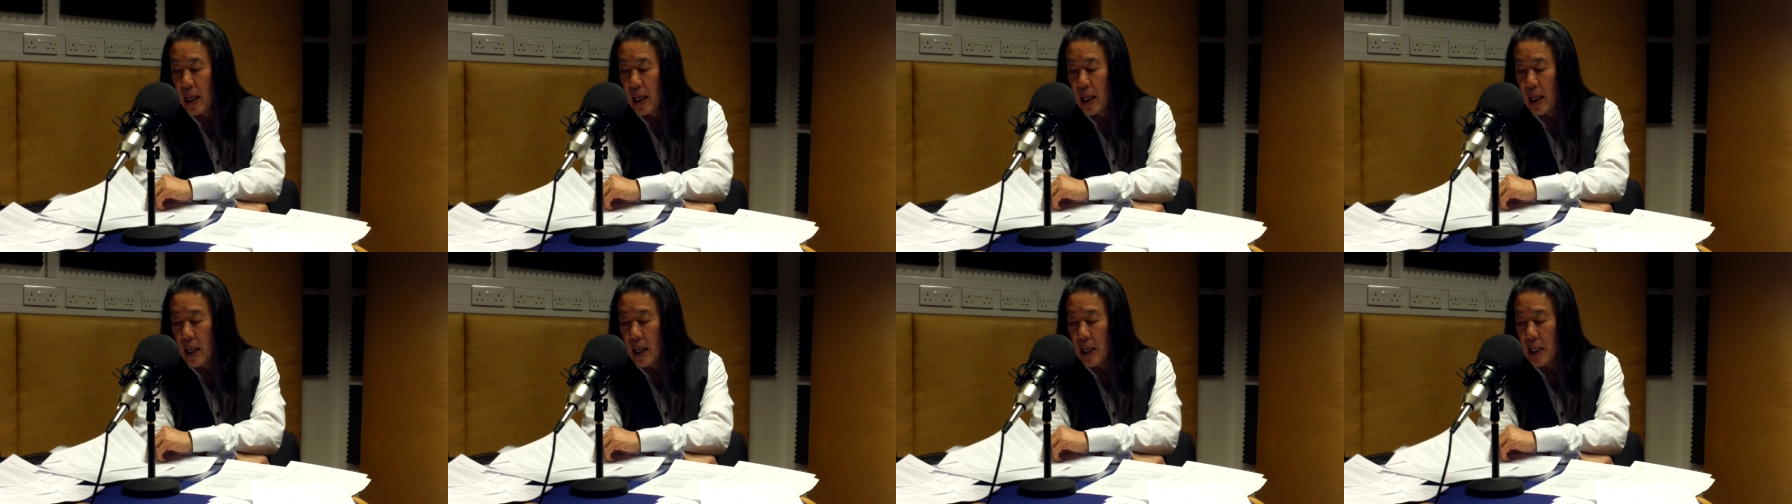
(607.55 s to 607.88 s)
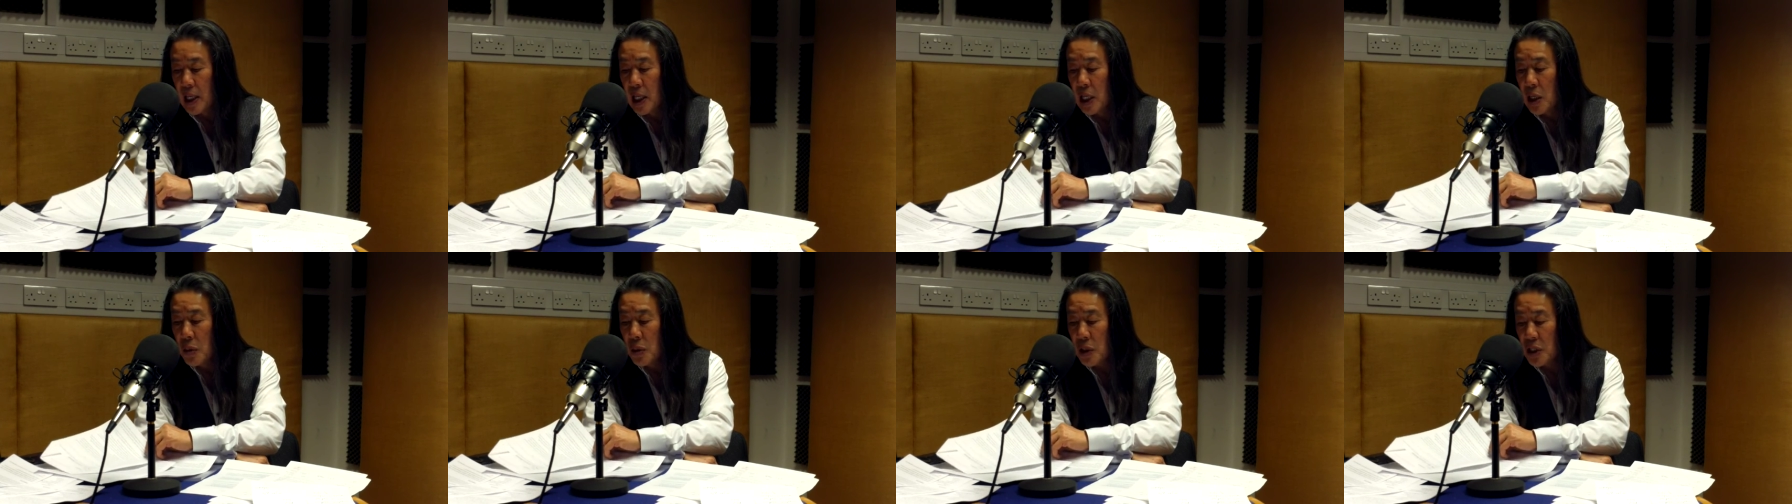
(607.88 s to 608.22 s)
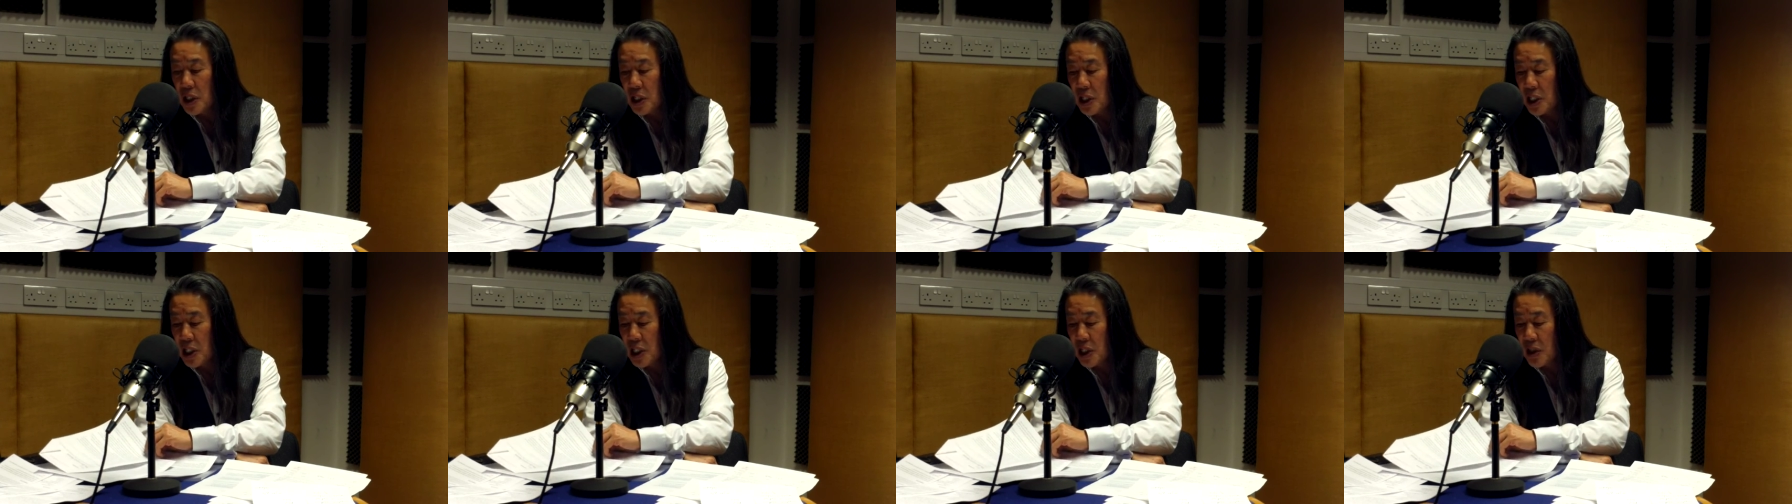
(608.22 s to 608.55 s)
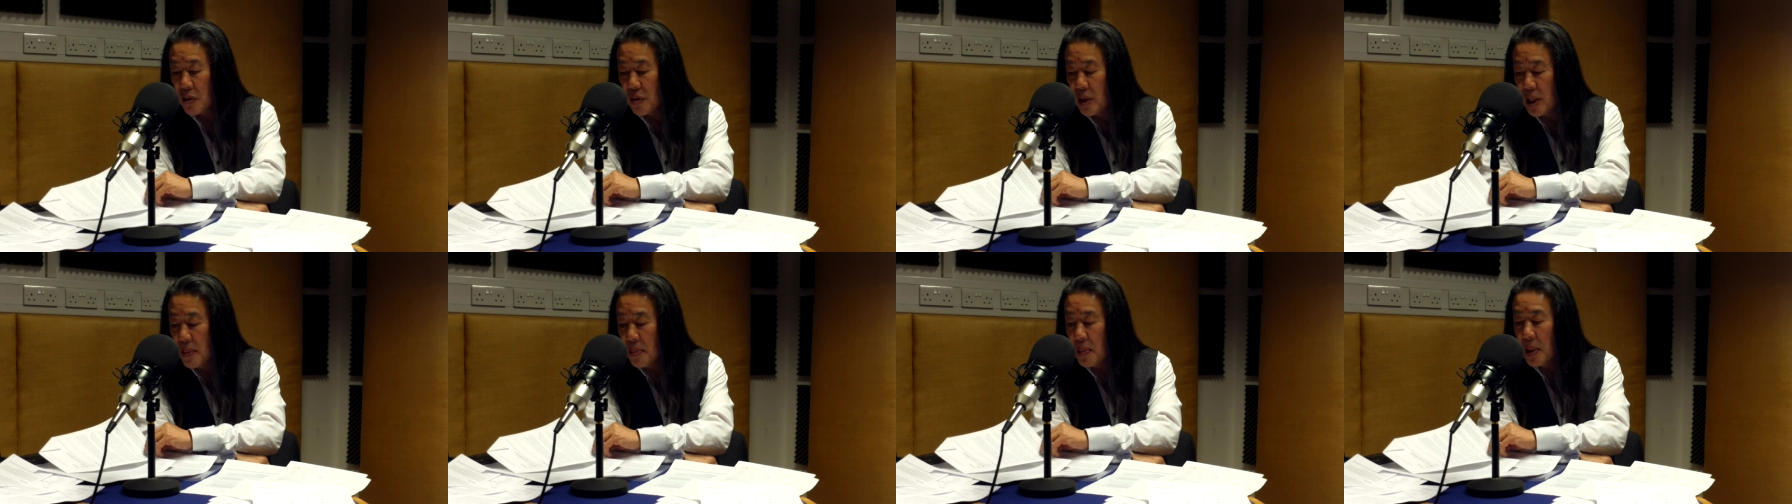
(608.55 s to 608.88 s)
And he was
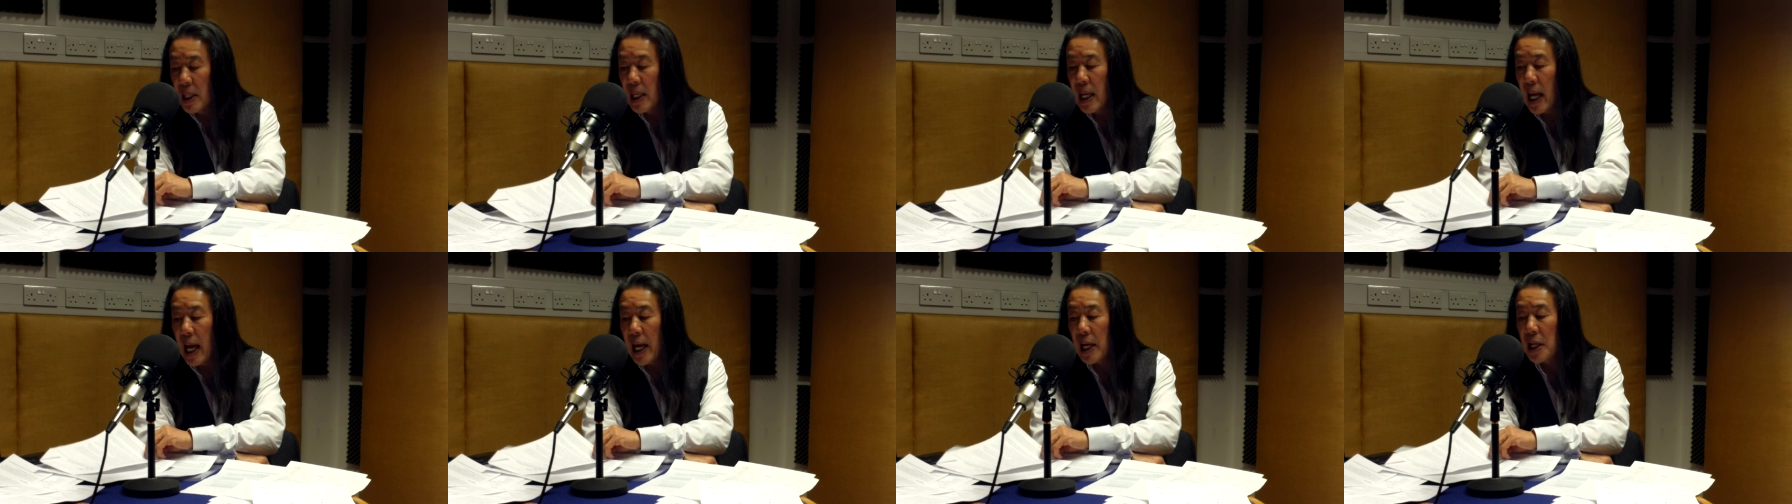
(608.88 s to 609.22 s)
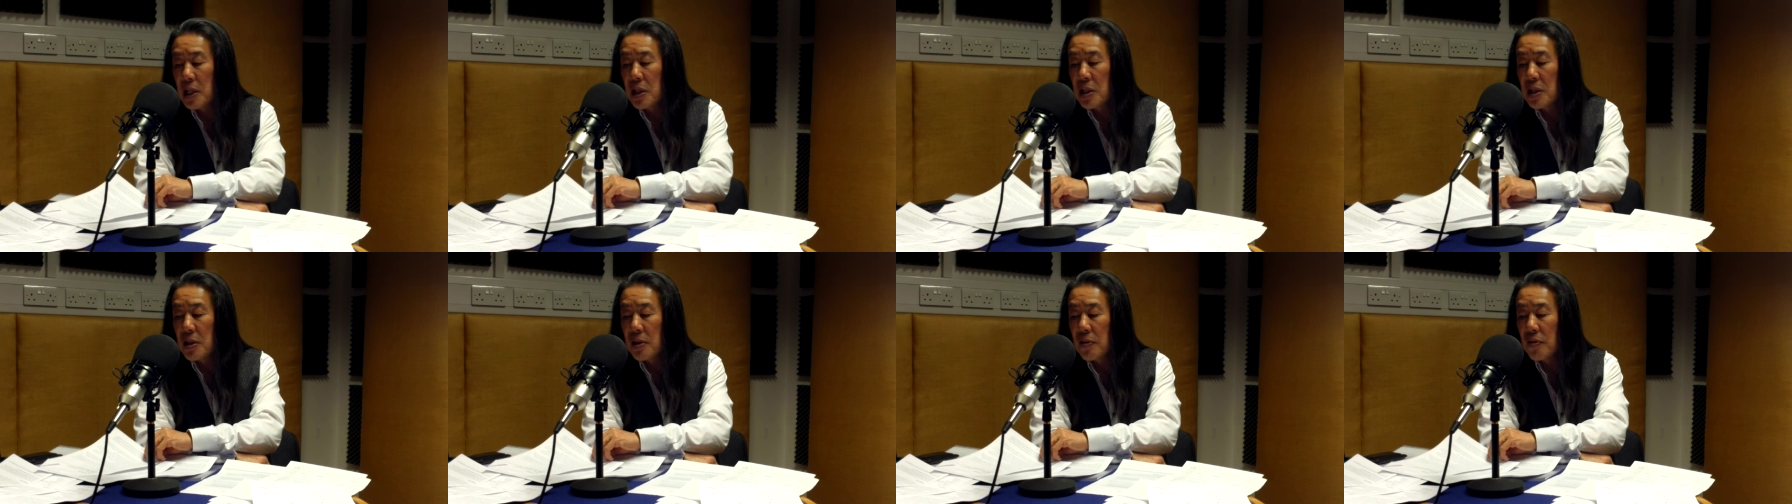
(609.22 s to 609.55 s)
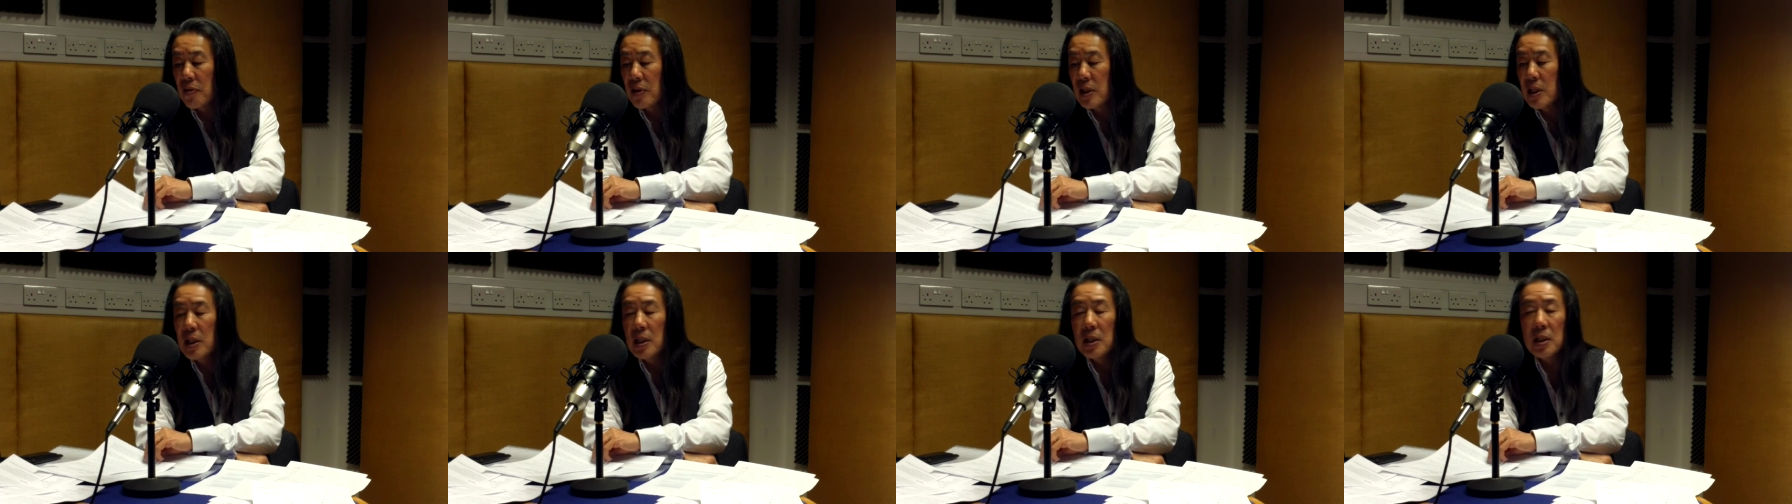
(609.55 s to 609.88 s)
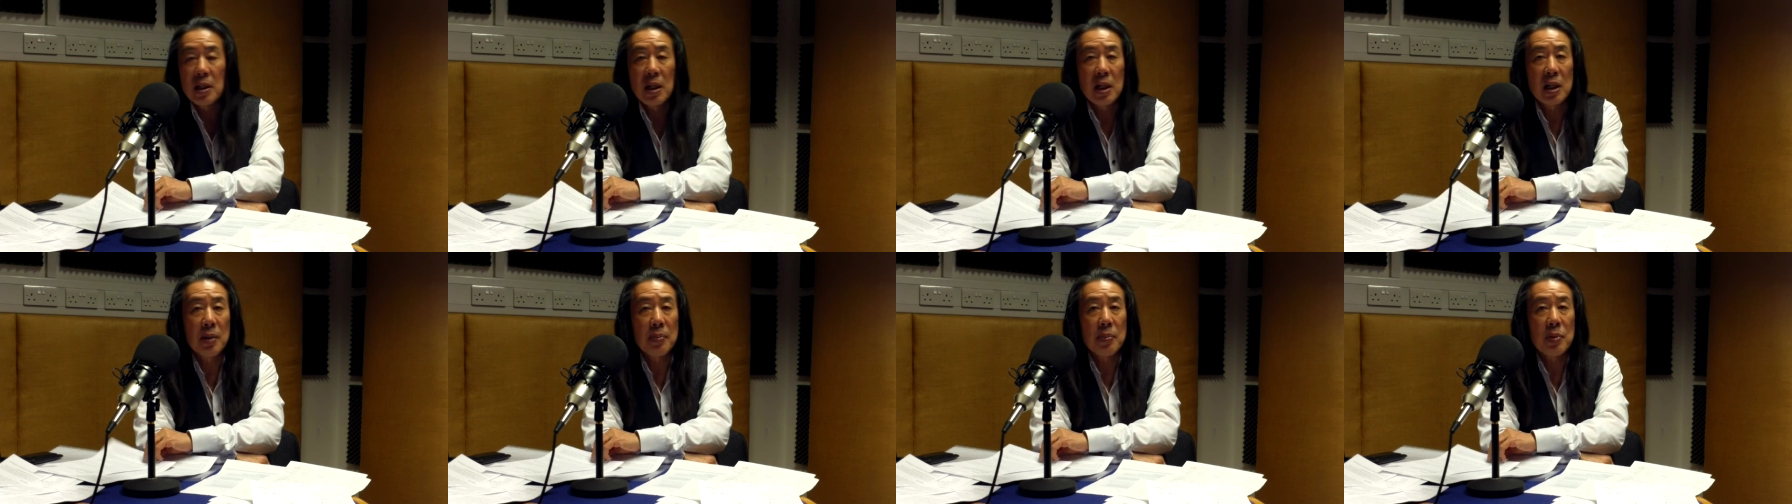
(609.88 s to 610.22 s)
extremely active in
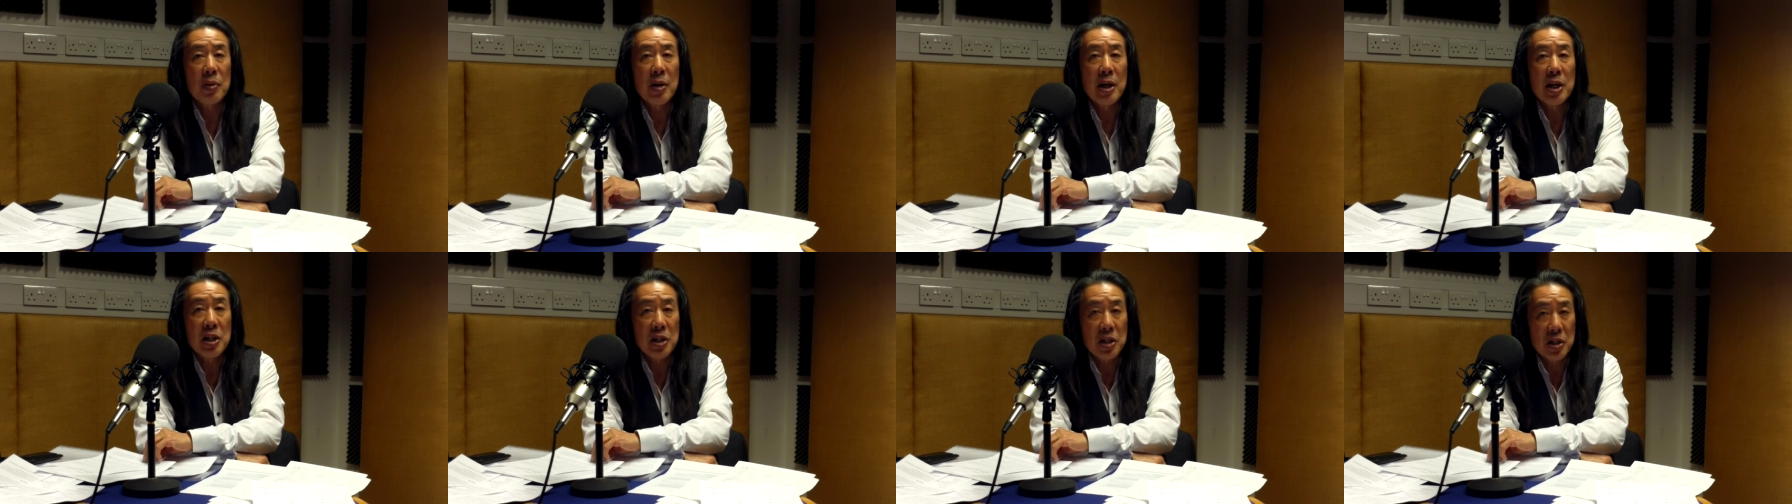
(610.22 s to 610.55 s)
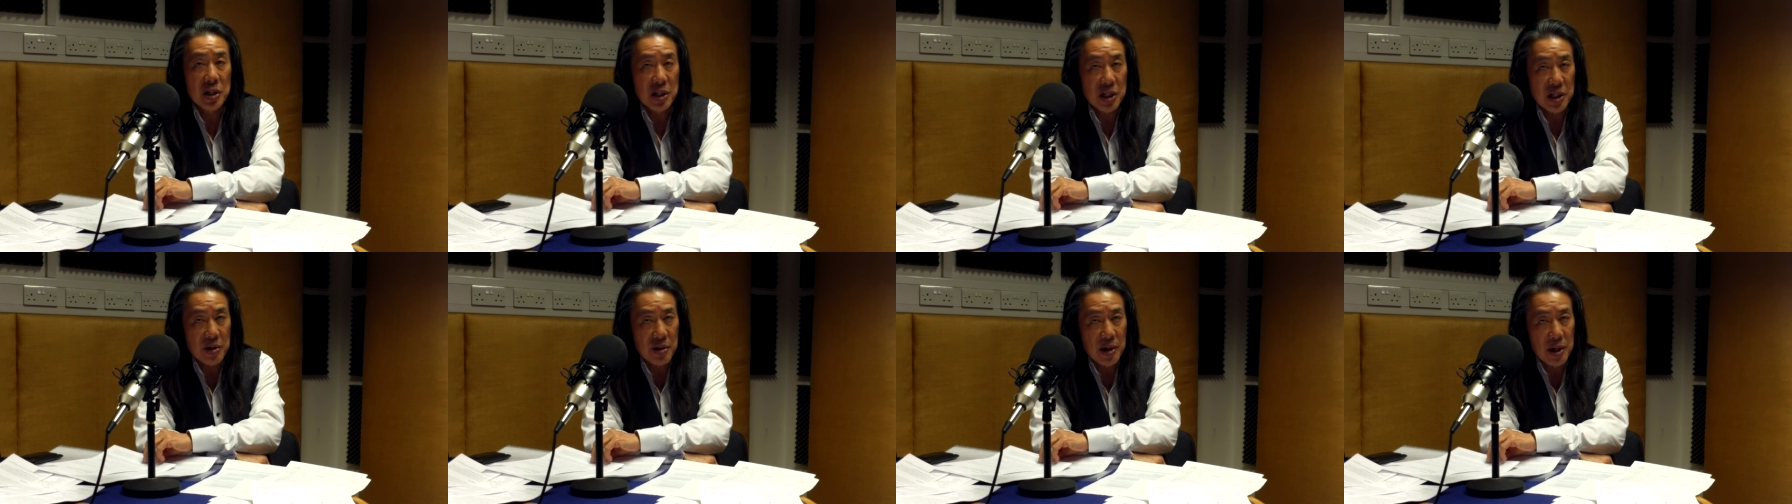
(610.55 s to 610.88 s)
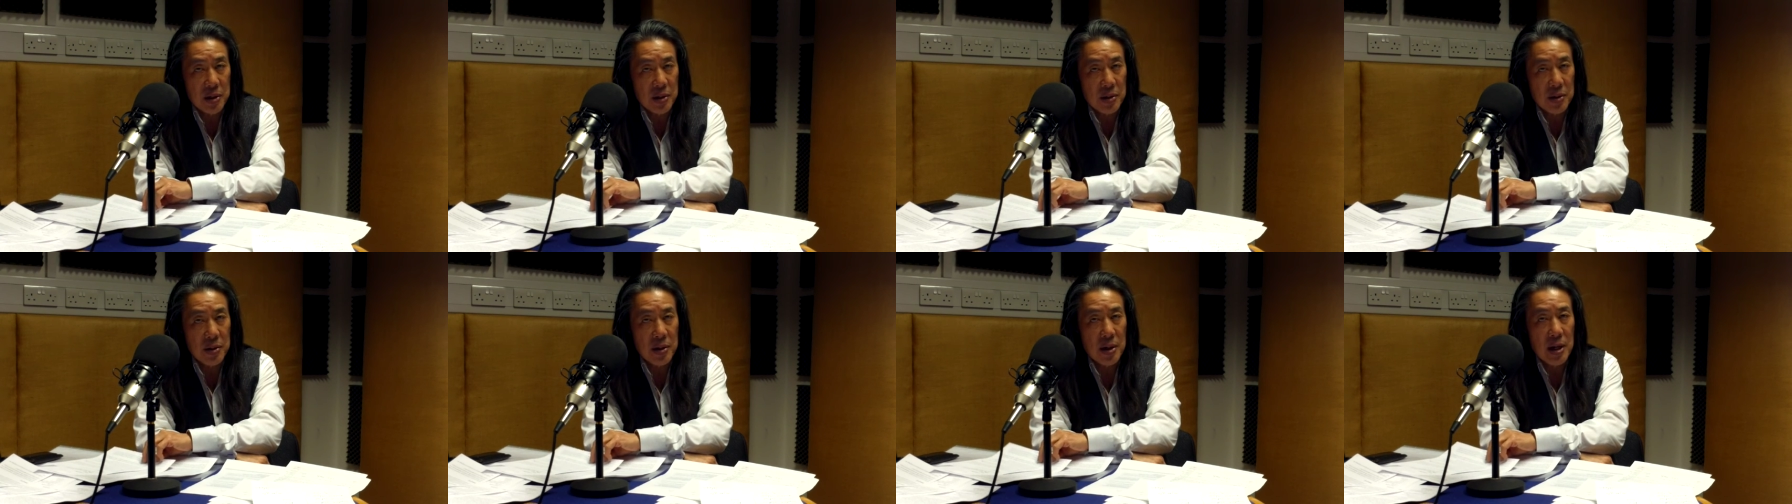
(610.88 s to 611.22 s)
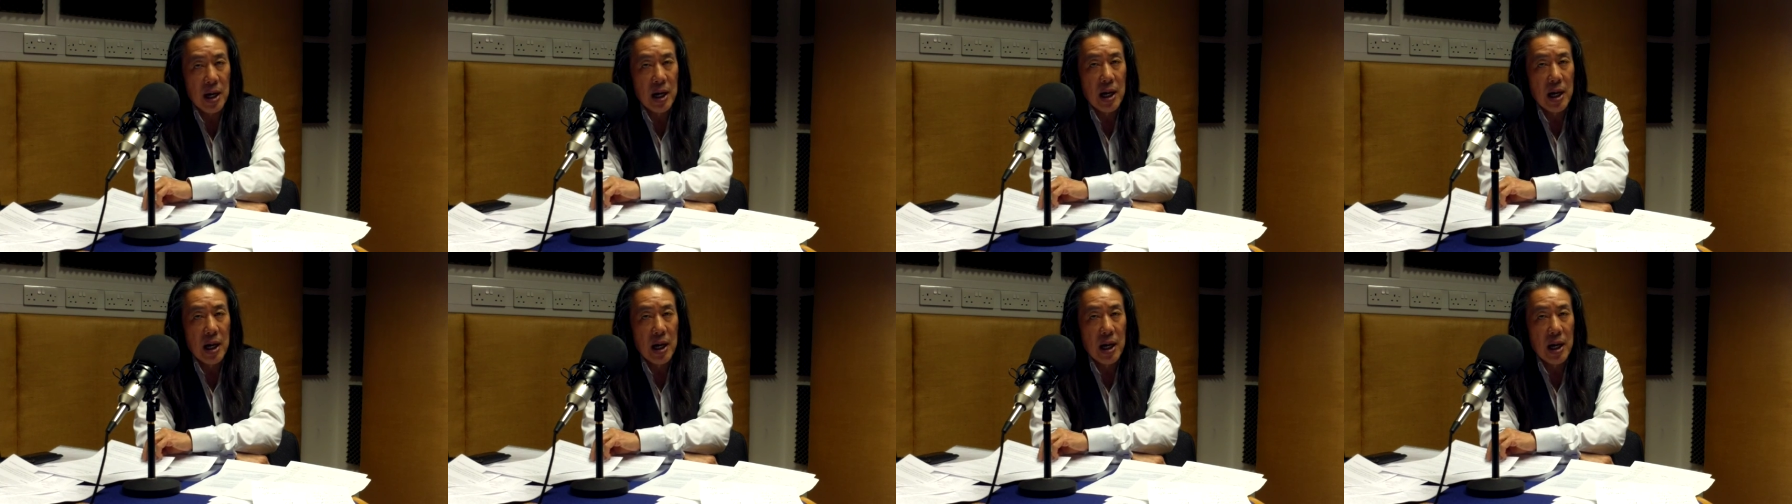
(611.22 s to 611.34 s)
the liberation struggle